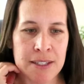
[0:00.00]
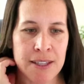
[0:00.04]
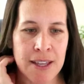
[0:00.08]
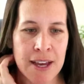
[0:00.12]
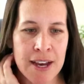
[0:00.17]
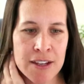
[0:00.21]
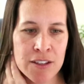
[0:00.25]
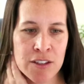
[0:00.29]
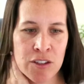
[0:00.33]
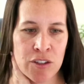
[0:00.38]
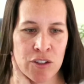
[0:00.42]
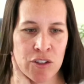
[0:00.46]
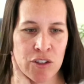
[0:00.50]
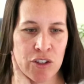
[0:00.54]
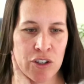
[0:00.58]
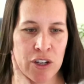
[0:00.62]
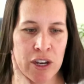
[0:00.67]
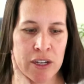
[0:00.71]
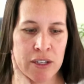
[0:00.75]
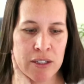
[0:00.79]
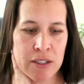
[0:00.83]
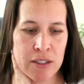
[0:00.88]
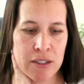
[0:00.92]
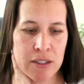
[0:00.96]
that's
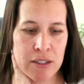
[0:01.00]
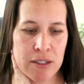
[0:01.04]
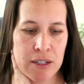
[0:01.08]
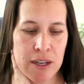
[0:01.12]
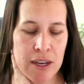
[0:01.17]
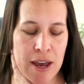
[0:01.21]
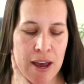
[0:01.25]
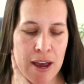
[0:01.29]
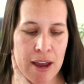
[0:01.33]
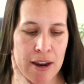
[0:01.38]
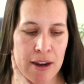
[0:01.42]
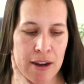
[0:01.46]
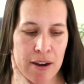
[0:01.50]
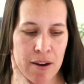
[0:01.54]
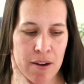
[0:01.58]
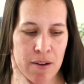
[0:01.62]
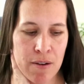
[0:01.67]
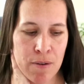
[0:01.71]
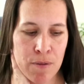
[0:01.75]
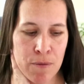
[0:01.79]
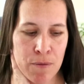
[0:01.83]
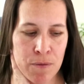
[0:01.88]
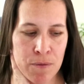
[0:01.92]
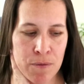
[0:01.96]
just kind
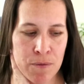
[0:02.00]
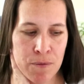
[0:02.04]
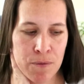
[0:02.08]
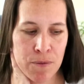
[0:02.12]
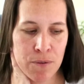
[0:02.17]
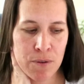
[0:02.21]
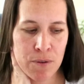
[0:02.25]
of